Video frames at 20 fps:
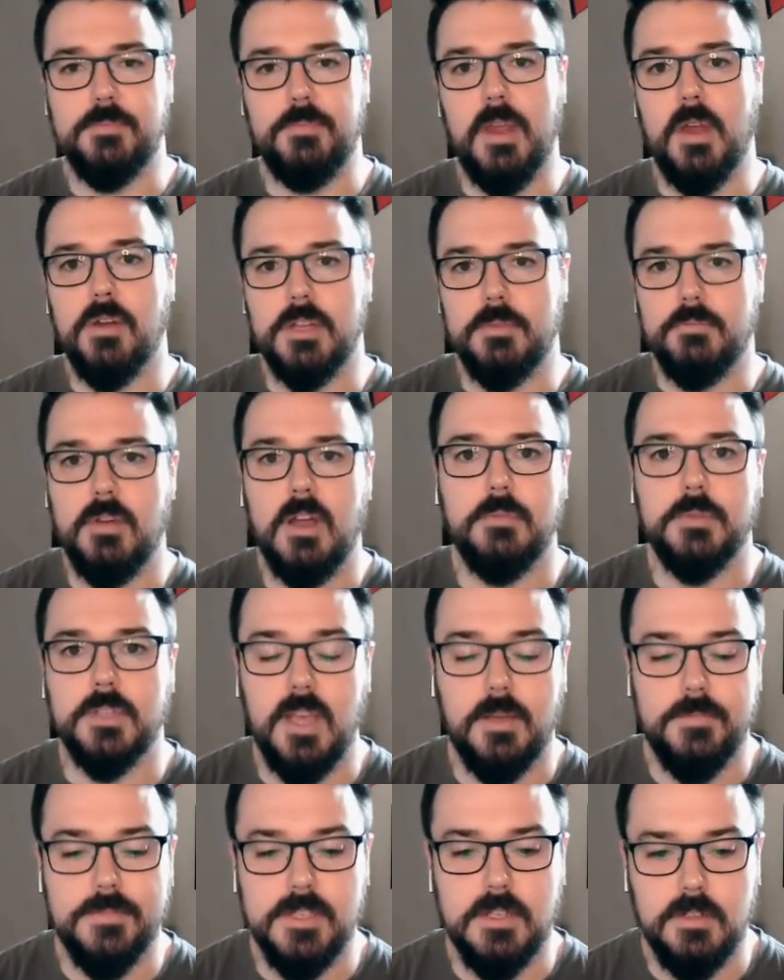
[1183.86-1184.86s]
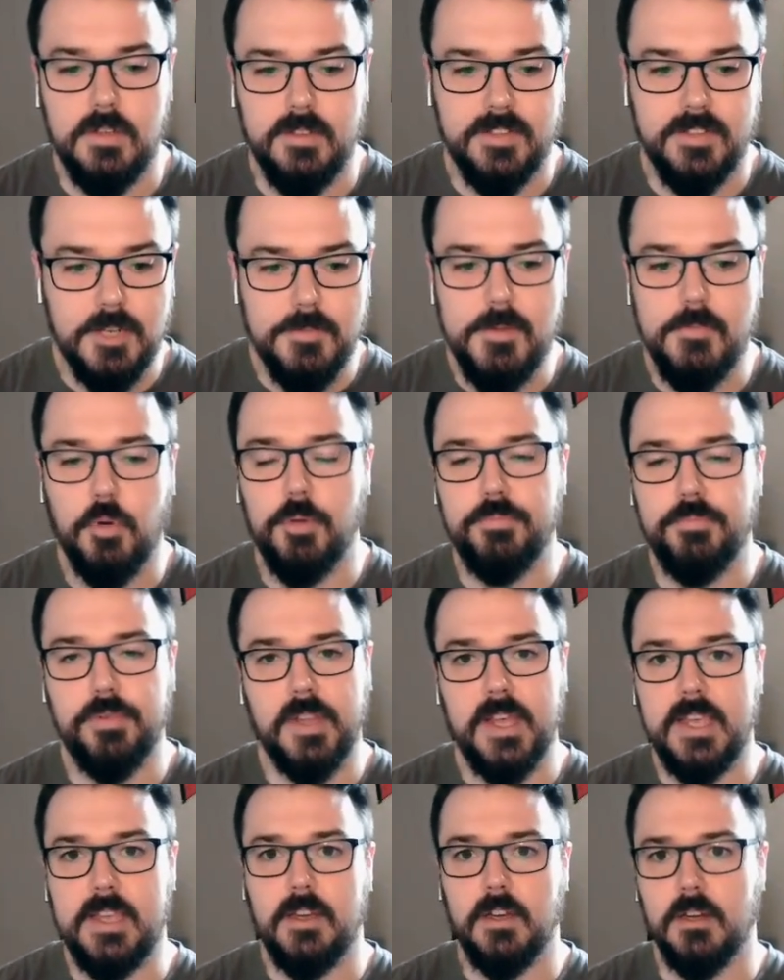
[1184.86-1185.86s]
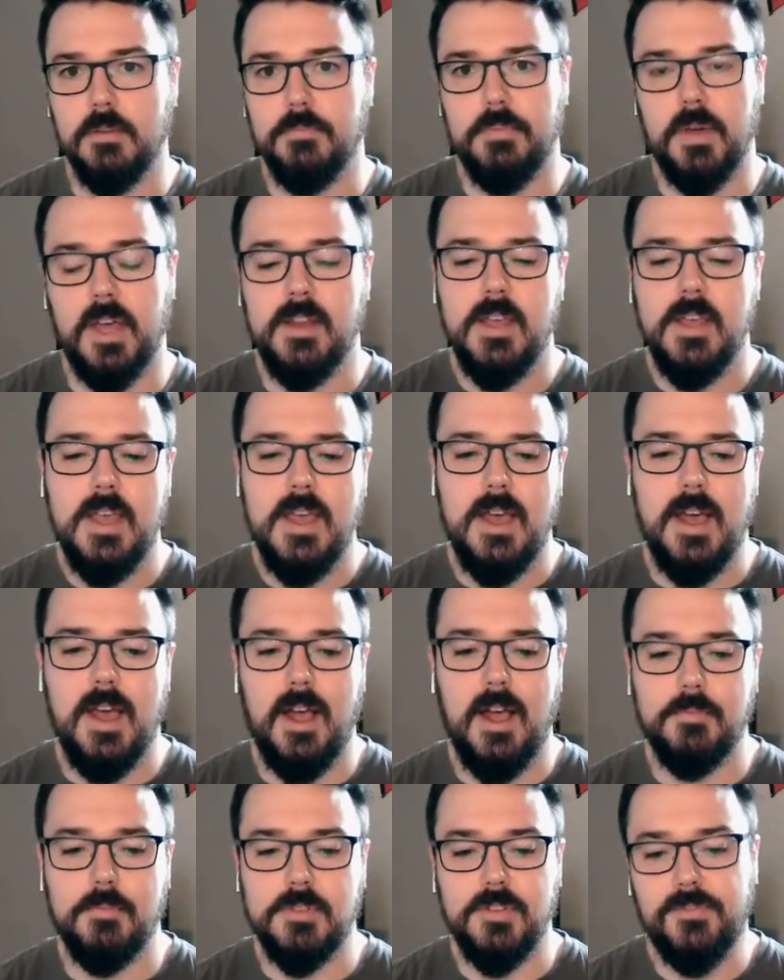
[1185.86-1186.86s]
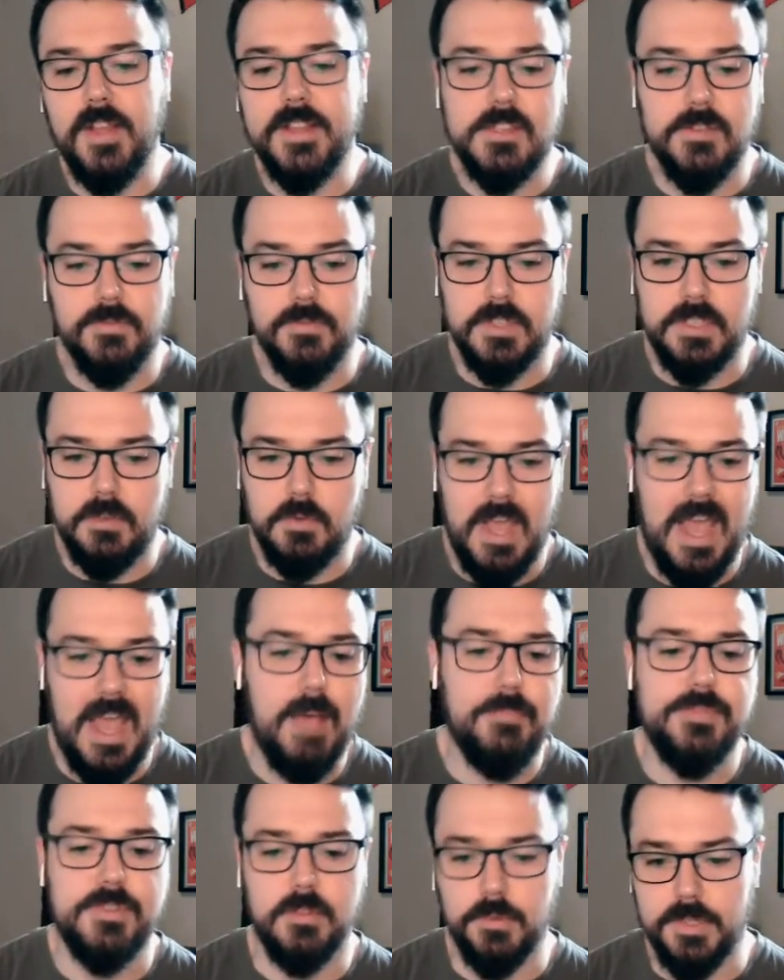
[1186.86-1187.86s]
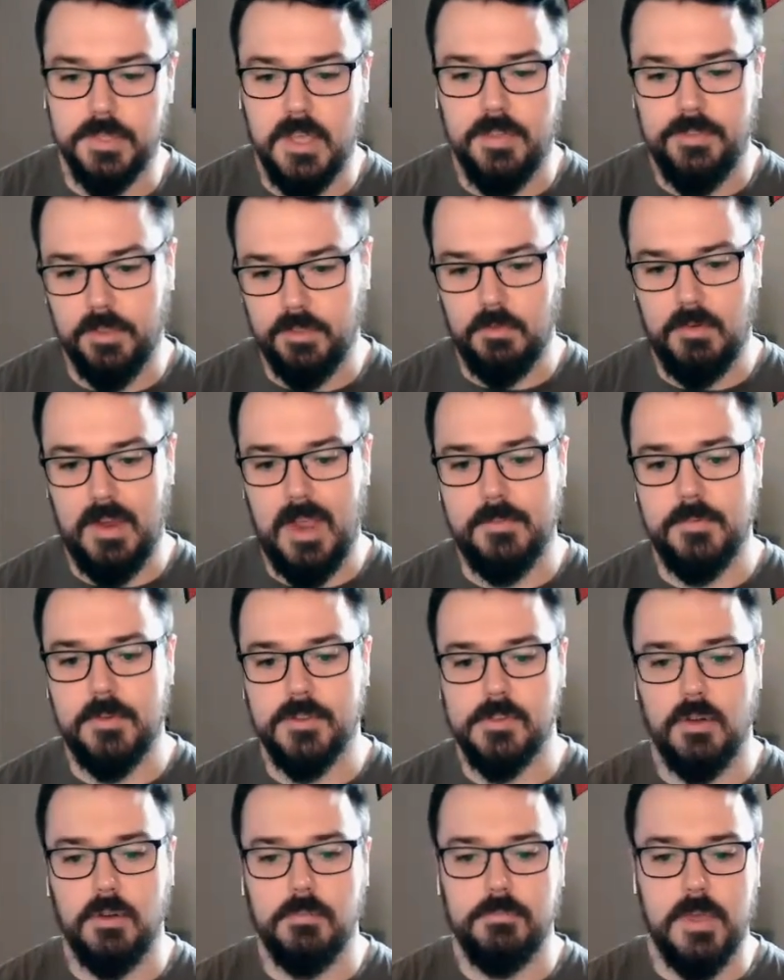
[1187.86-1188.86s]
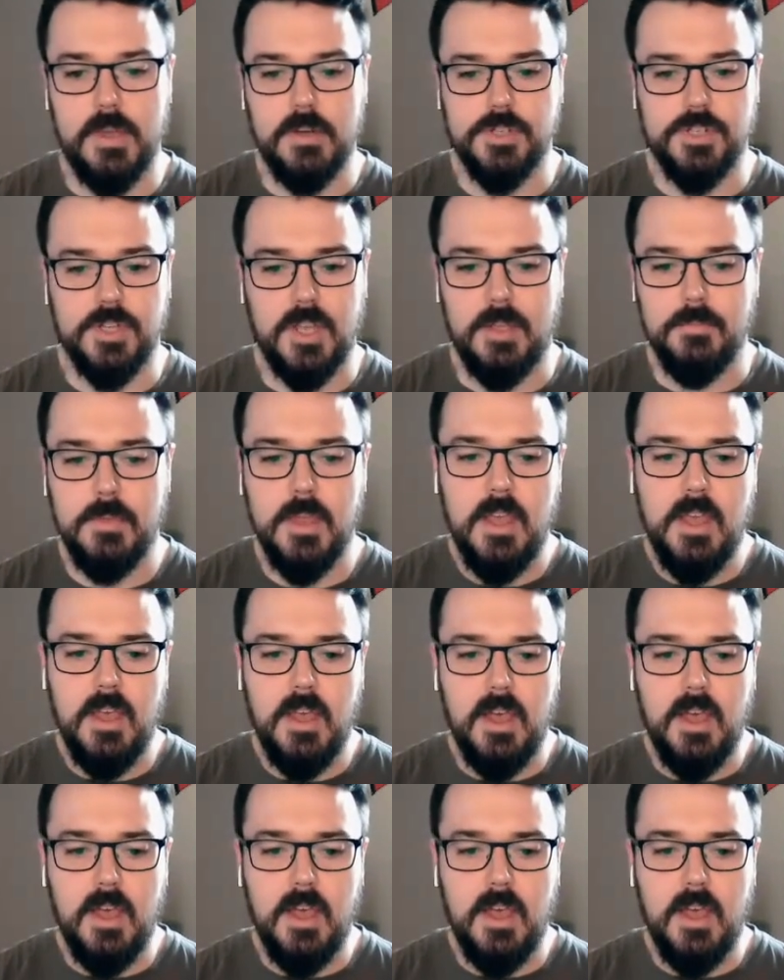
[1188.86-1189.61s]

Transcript: disparity probably comes into a little bit more play here. But defensively, absolutely, I think the Raptors are in better shape.